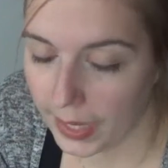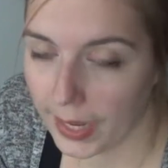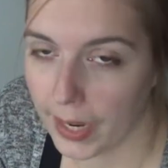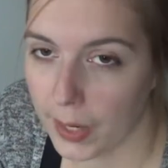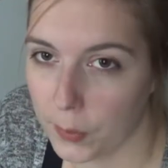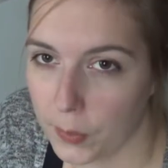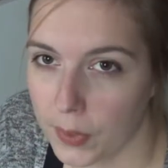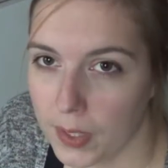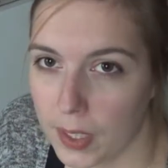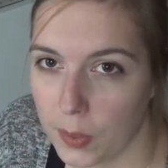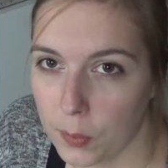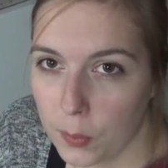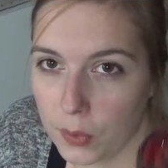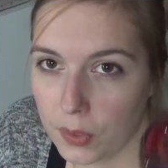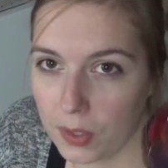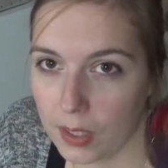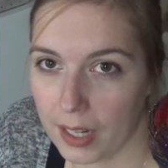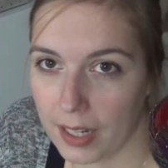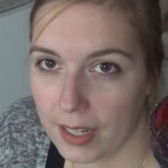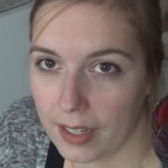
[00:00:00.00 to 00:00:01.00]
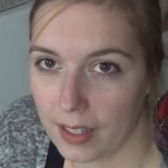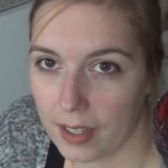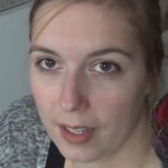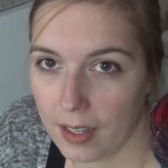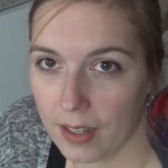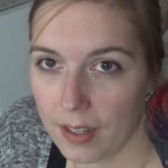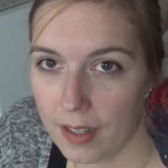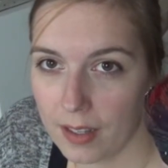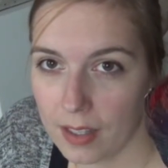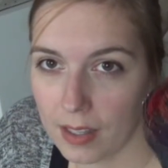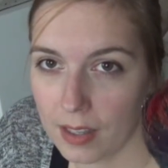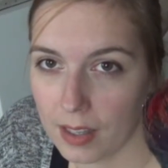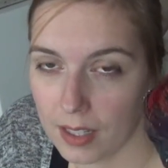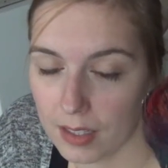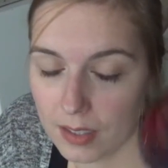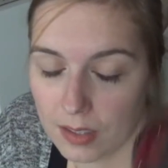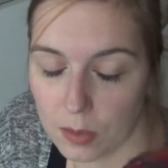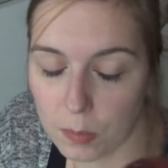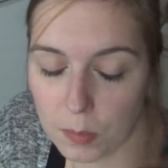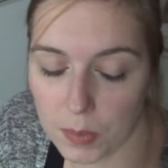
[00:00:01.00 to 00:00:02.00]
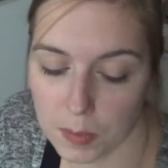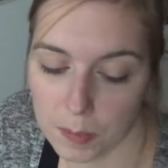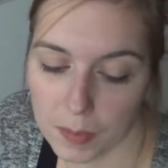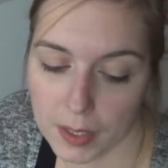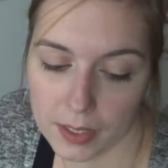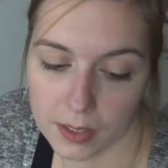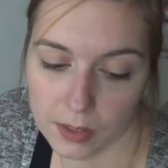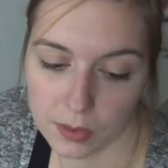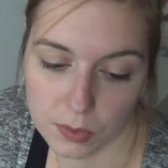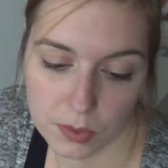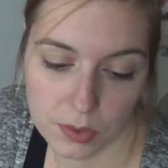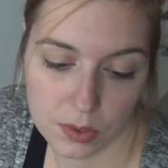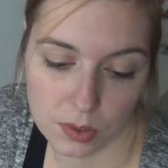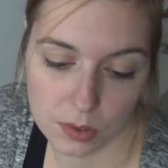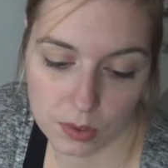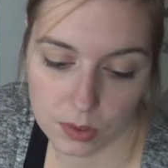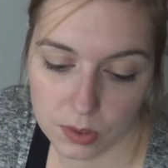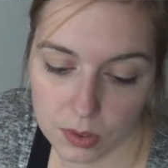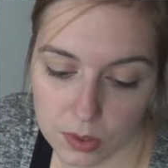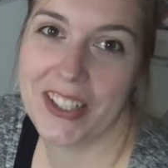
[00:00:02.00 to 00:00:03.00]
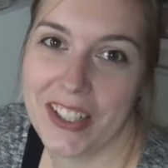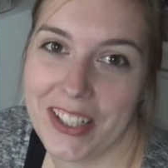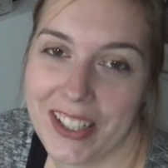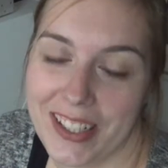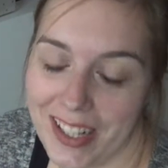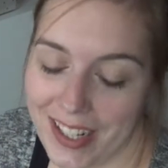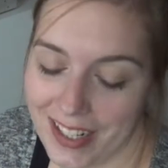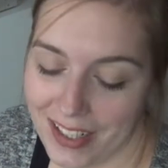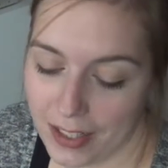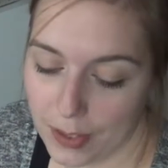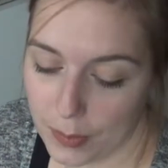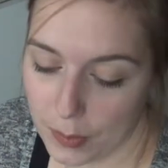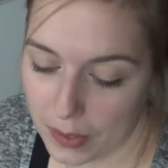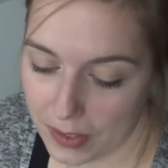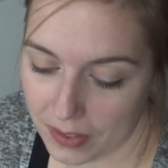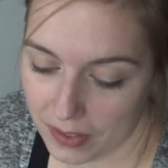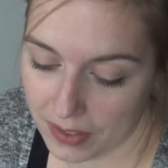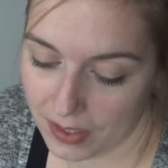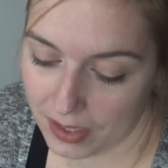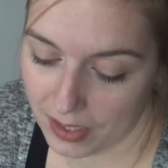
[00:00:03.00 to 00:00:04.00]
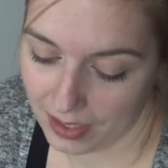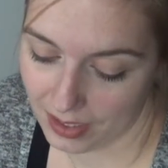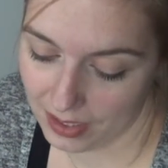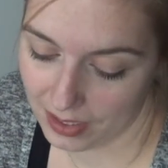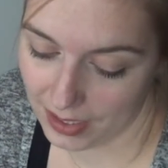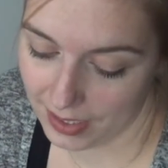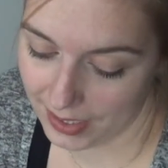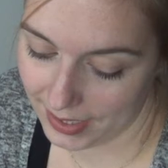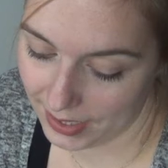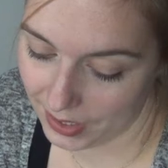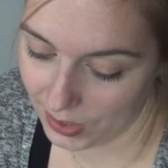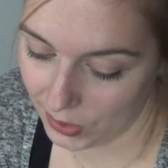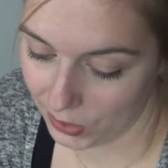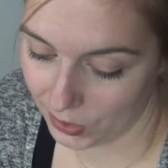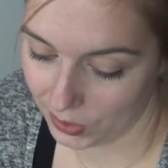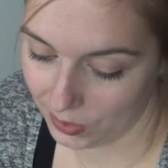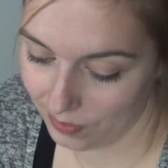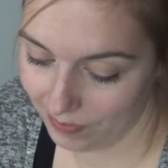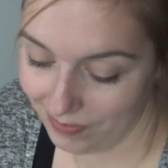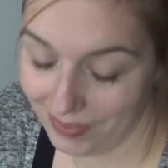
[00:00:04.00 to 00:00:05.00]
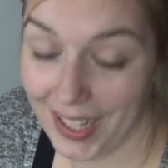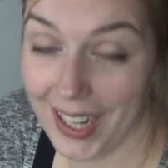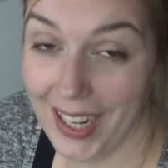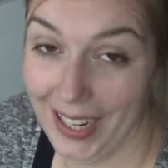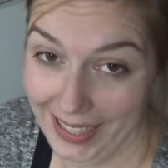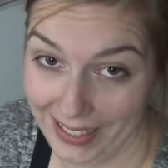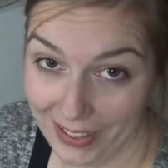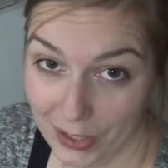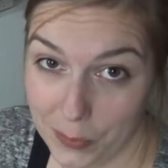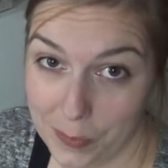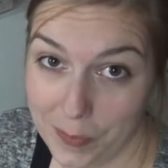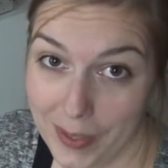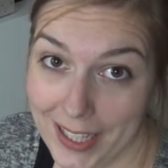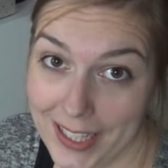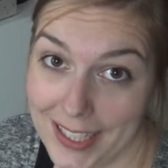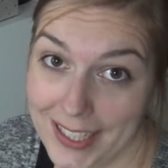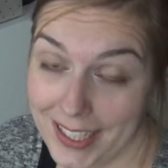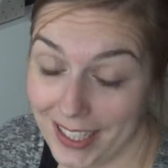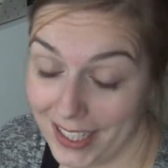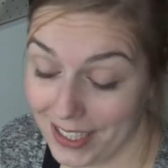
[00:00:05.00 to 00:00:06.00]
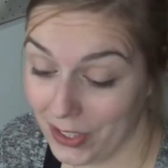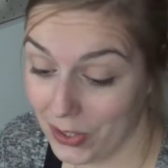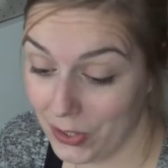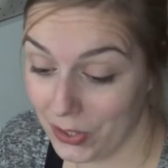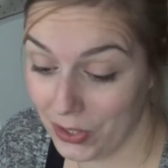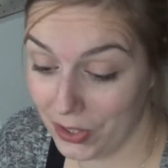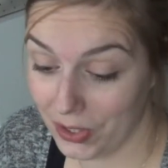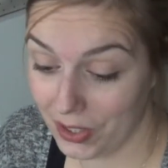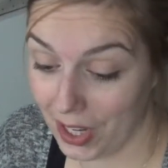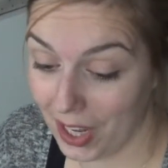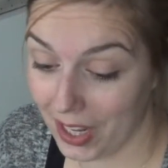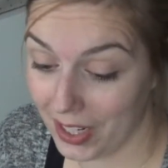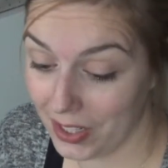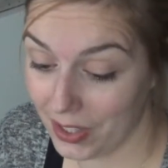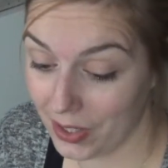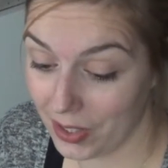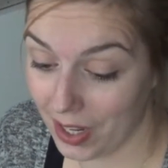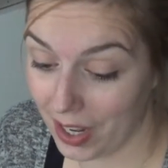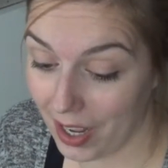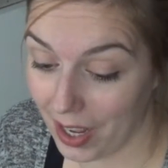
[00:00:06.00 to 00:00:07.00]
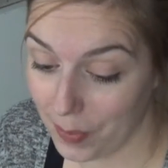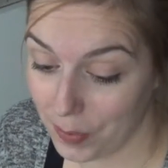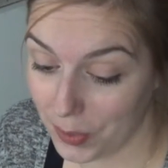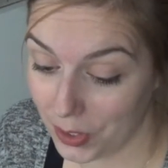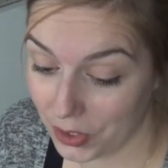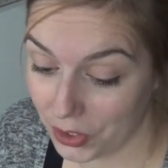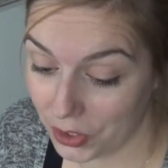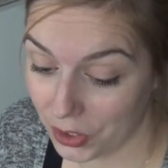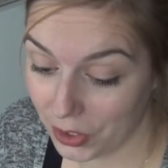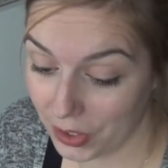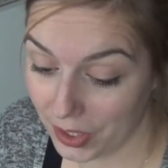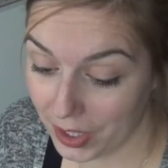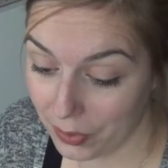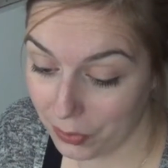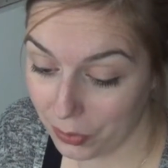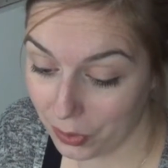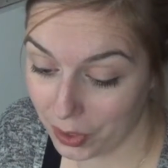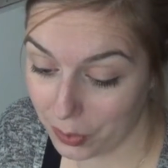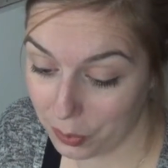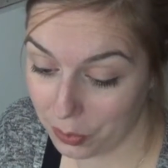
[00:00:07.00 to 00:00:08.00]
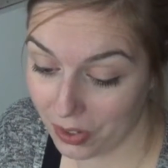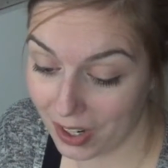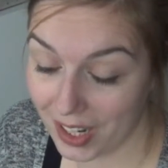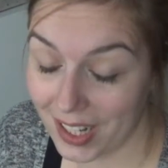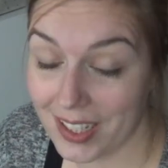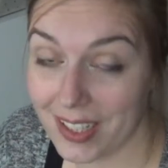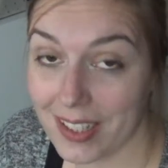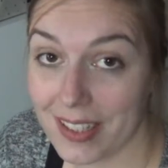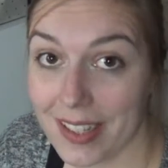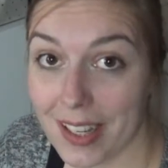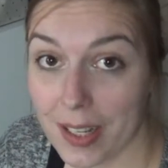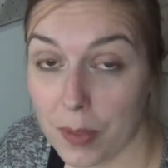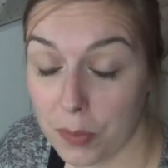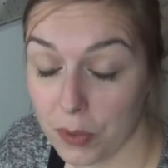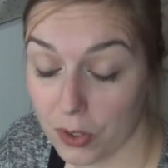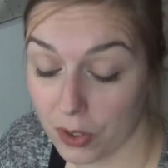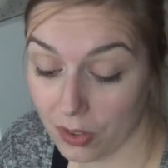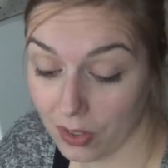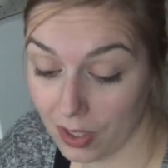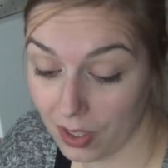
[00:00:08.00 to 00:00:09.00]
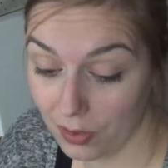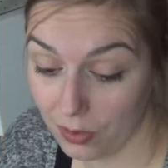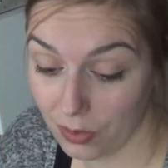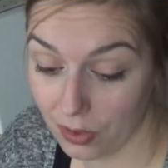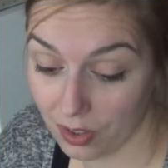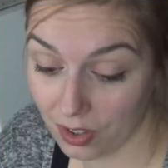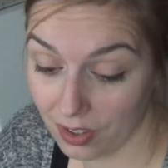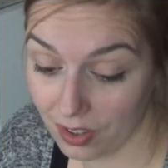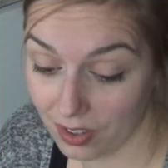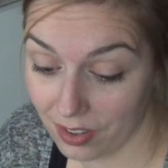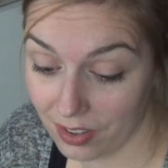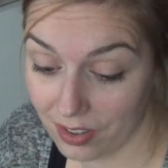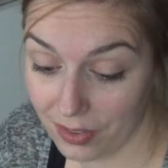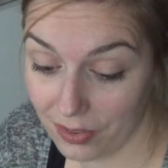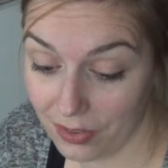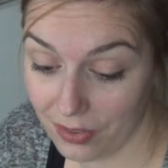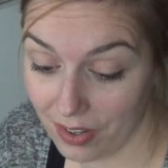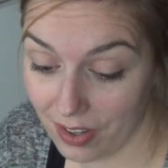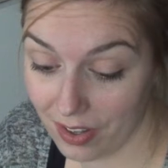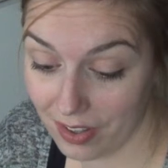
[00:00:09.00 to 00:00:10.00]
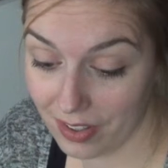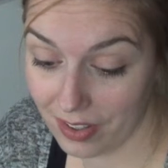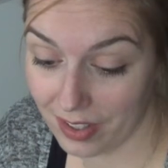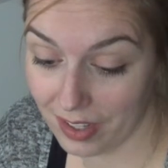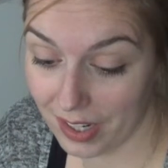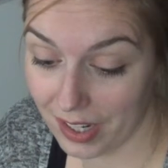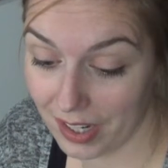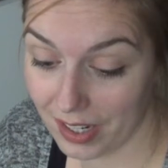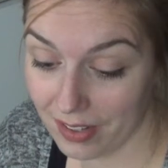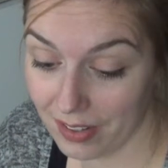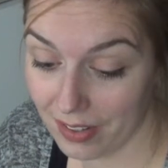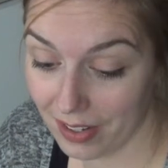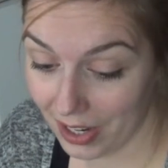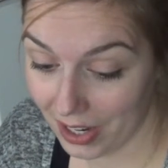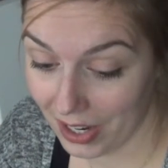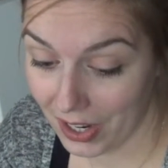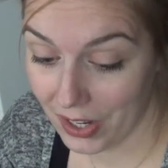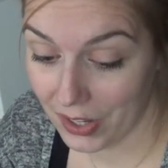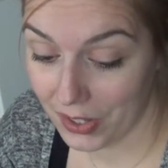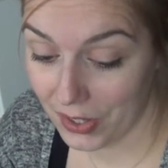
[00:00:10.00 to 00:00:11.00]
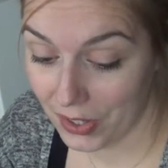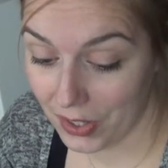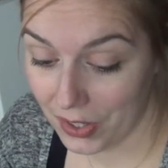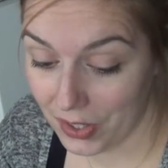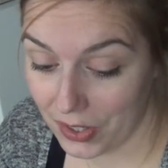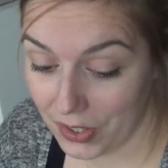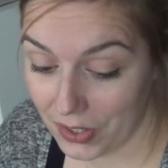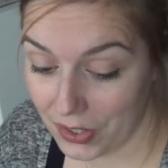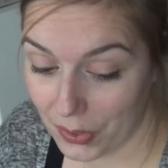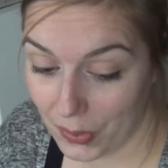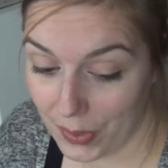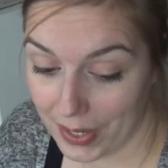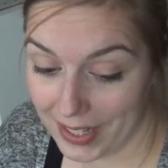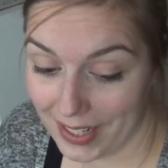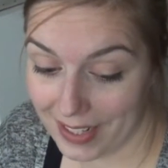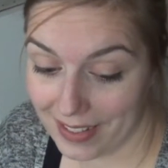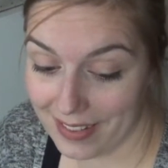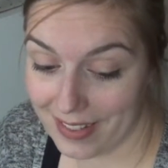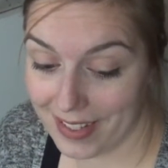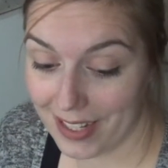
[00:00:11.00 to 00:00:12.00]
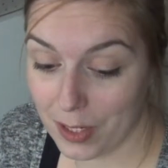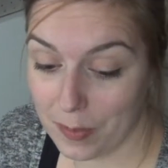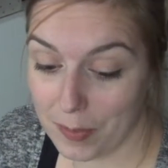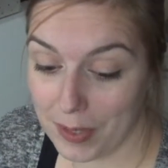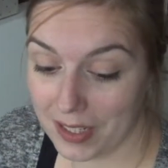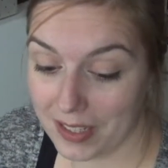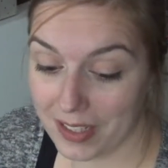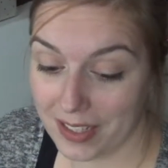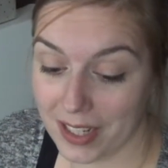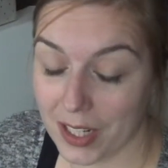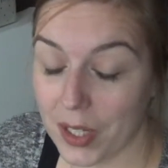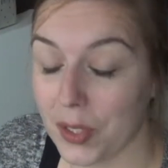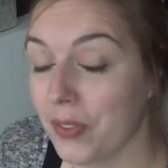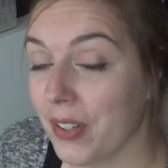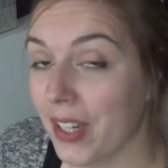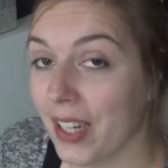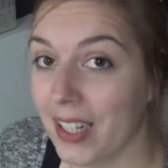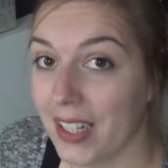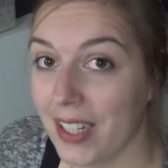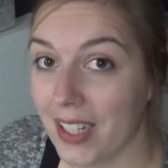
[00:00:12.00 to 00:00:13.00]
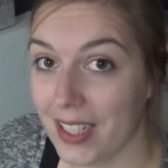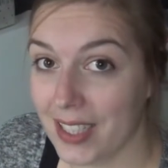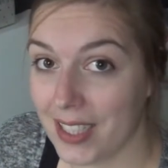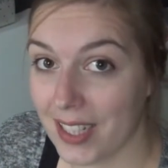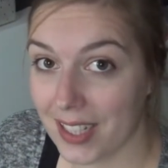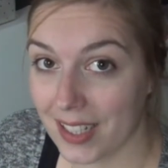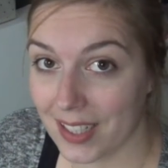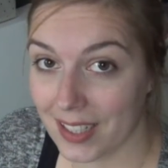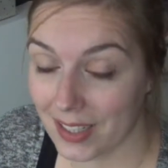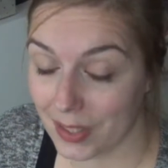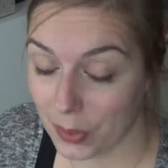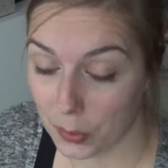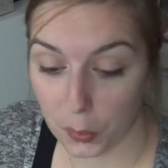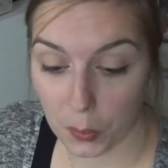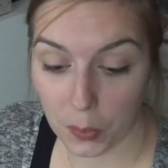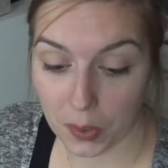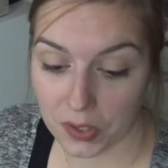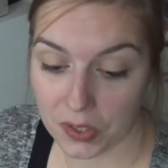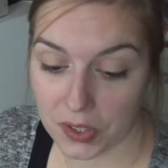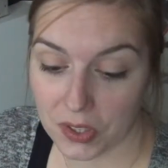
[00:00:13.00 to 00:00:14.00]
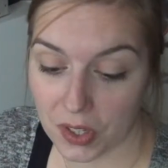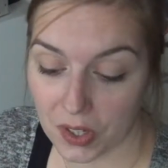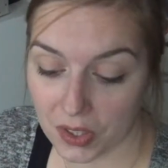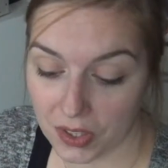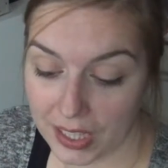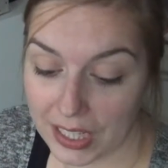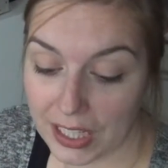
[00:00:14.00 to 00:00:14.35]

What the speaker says: I really would like this to be my own socks. Just enter once in the knit along. I don't mind. I'm not joining for the prizes, I'm joining for the fun, and so I can tell myself I knitted 1 sock